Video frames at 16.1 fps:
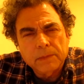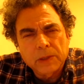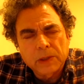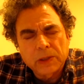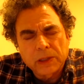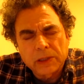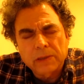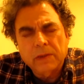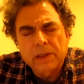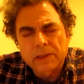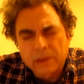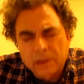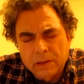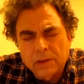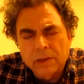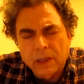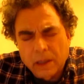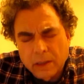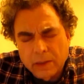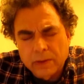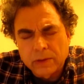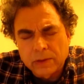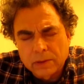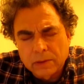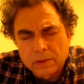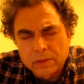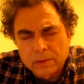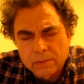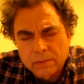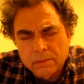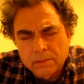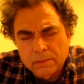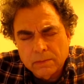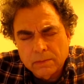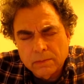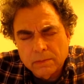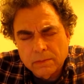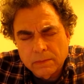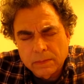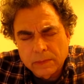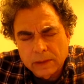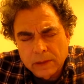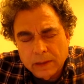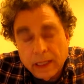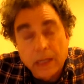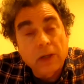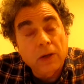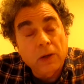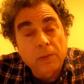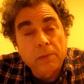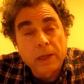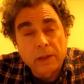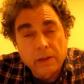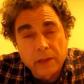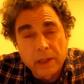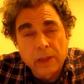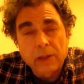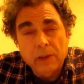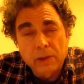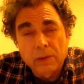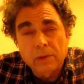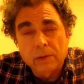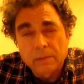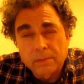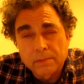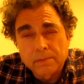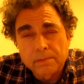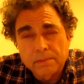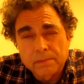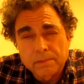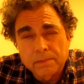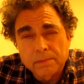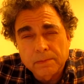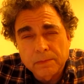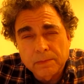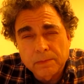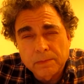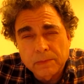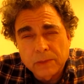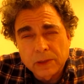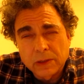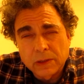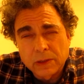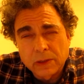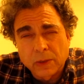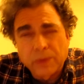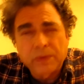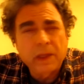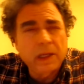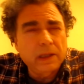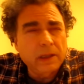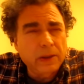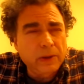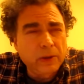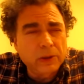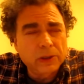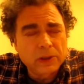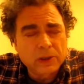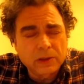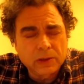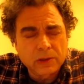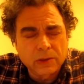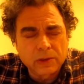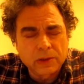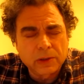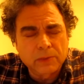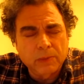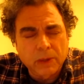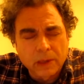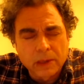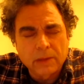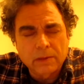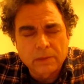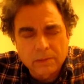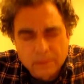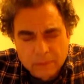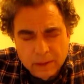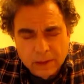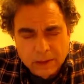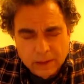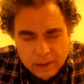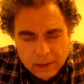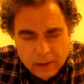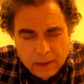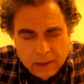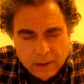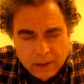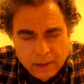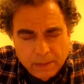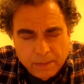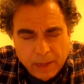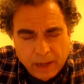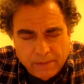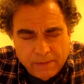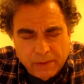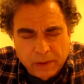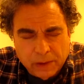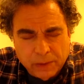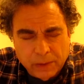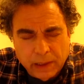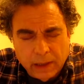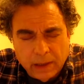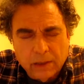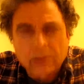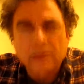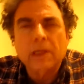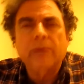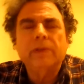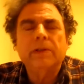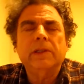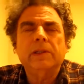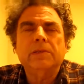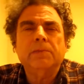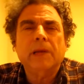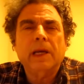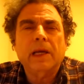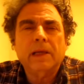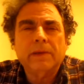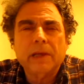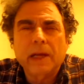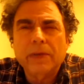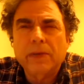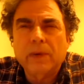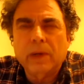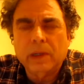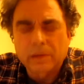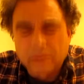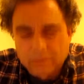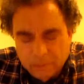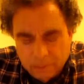Just listen to others that know better than you. Don't think that you're so smart. At first, when I discovered this path, I thought,